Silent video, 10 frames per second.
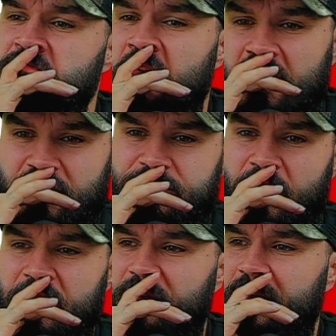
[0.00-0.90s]
That's
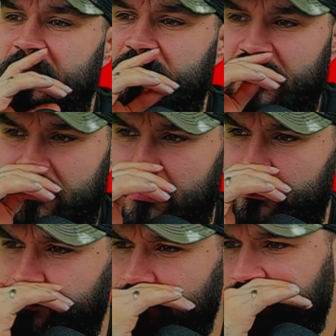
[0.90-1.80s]
very, very interesting.
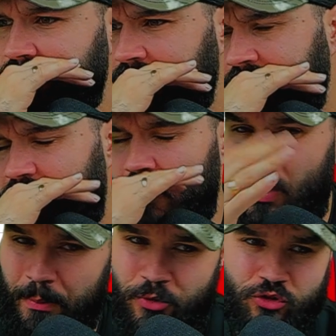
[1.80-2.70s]
Well,
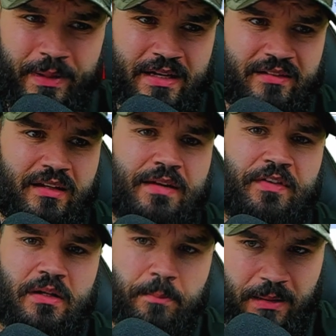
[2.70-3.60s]
it must have been a
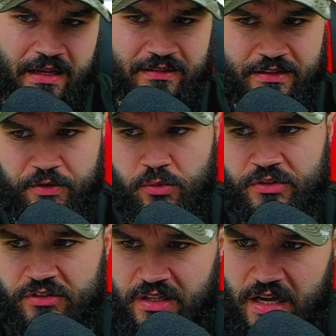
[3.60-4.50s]
significant blast if it
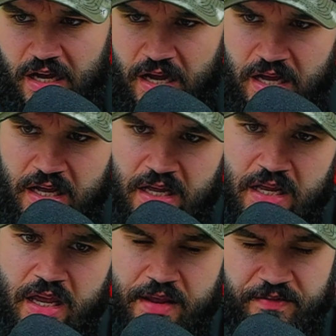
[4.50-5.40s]
was,
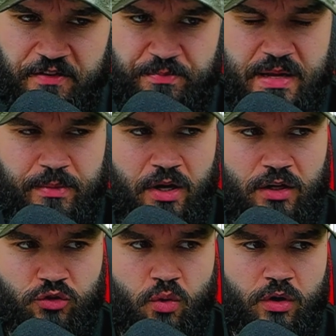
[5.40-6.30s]
even if people are
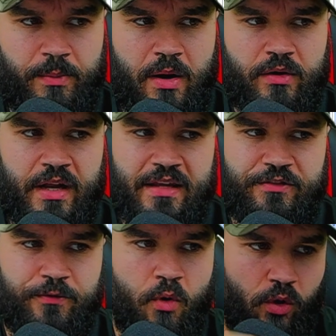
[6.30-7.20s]
talking about it and it is
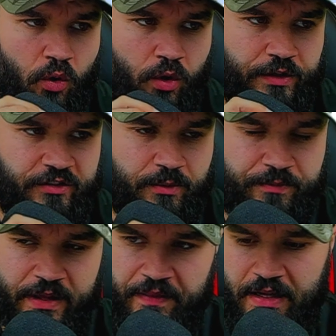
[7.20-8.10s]
folklore, it's
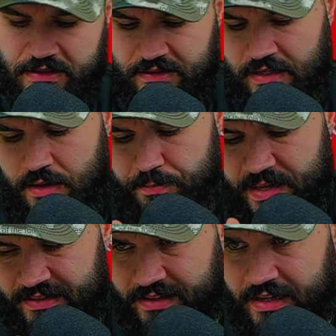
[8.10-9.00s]
something that's been
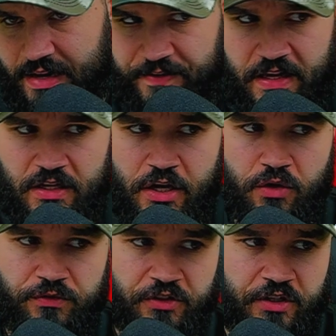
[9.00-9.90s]
significant
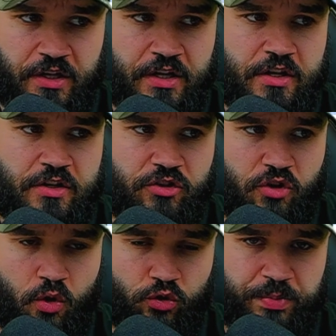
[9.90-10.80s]
enough to
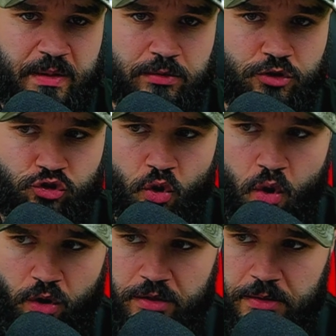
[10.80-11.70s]
cause people to
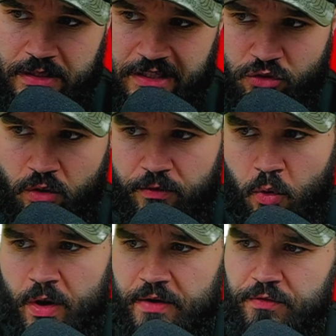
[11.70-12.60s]
talk and to talk for
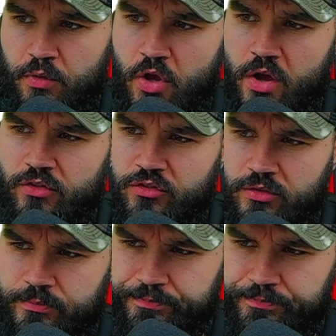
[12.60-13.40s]
quite a few years.